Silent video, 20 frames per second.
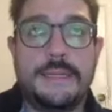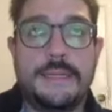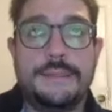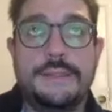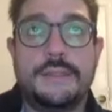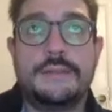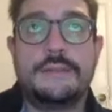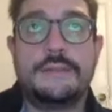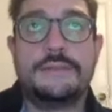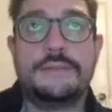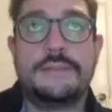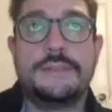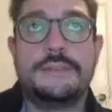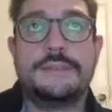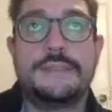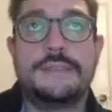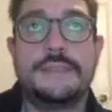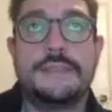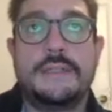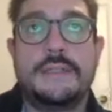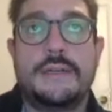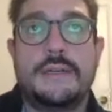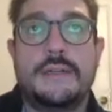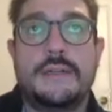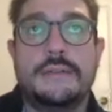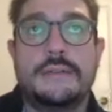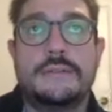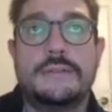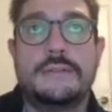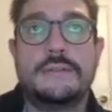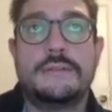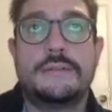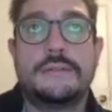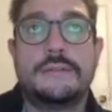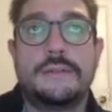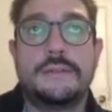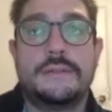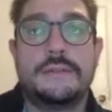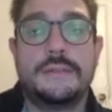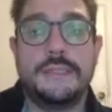not to listen on
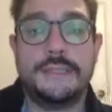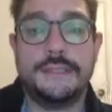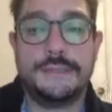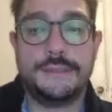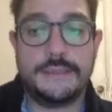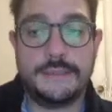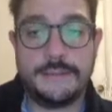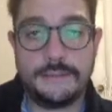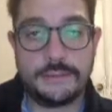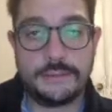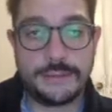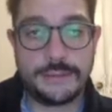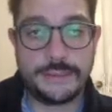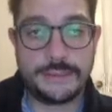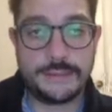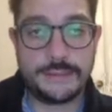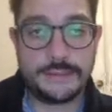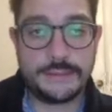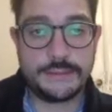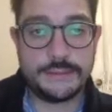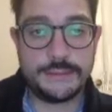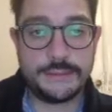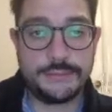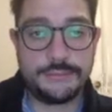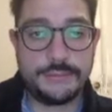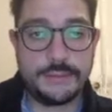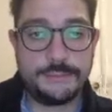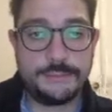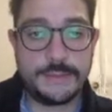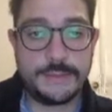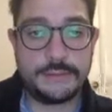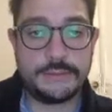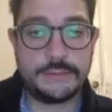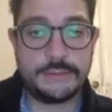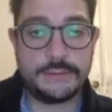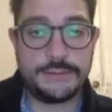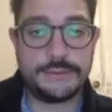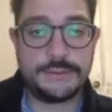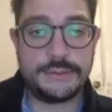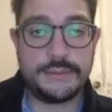the internal Git, this one, but to
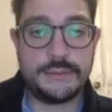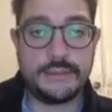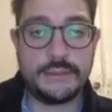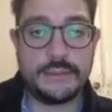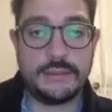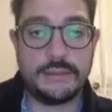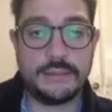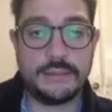listen on